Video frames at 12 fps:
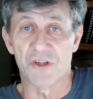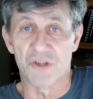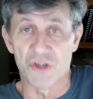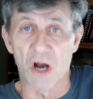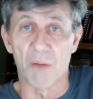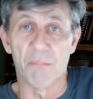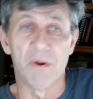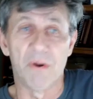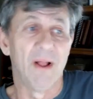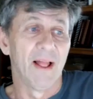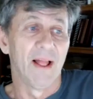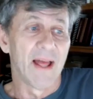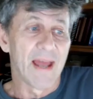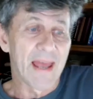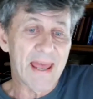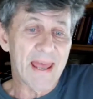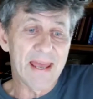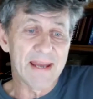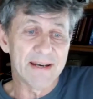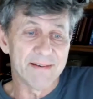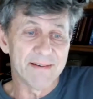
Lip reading: a jump. And